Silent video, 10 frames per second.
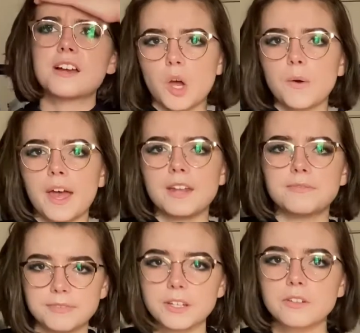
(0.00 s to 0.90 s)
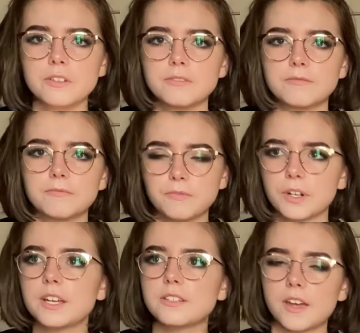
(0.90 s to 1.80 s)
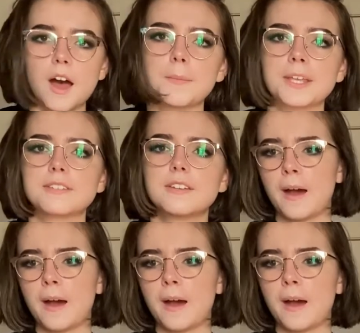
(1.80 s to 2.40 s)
Go ahead, feel free to comment.